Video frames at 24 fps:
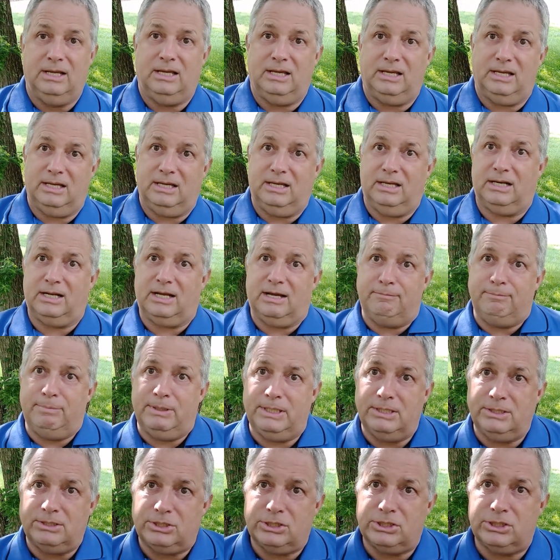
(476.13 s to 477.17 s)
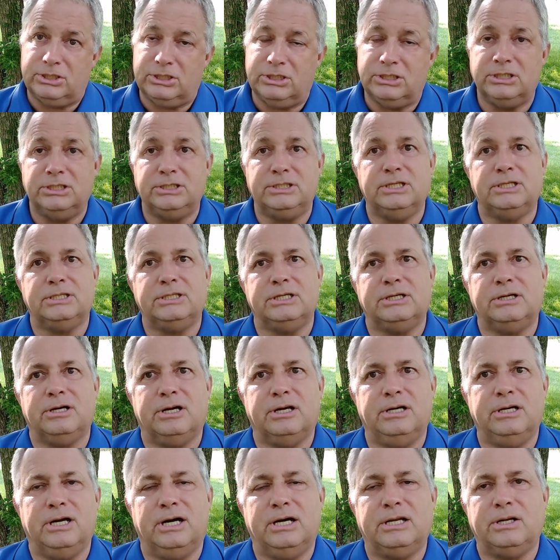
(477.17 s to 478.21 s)
And I've been assured that there are
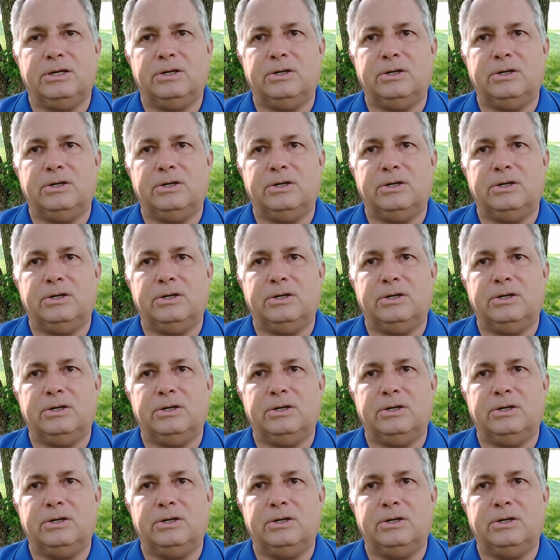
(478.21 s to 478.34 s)
not a